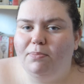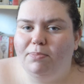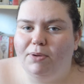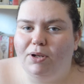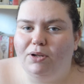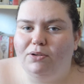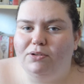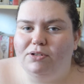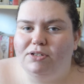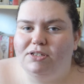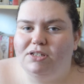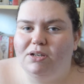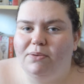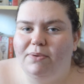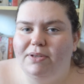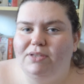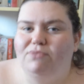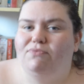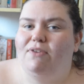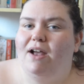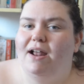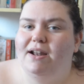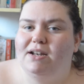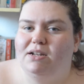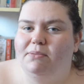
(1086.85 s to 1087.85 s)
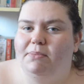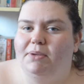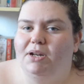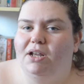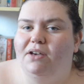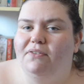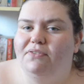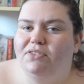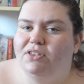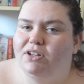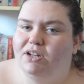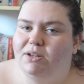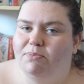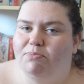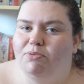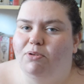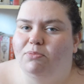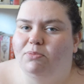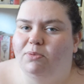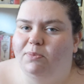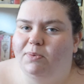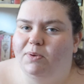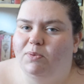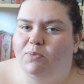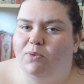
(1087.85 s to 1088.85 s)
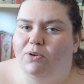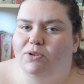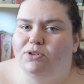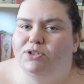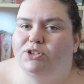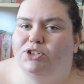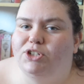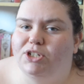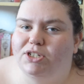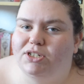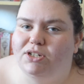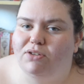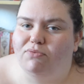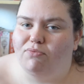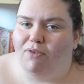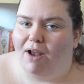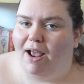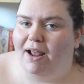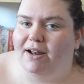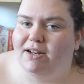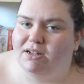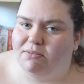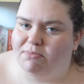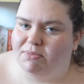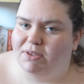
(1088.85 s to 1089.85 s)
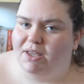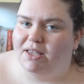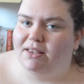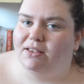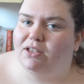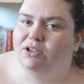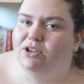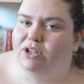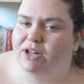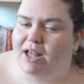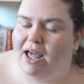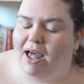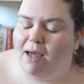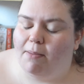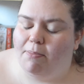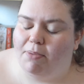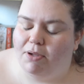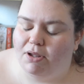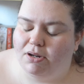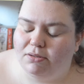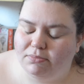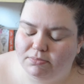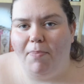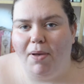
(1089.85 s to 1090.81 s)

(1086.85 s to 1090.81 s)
but also it's random enough that it probably was just a random thing that could happen.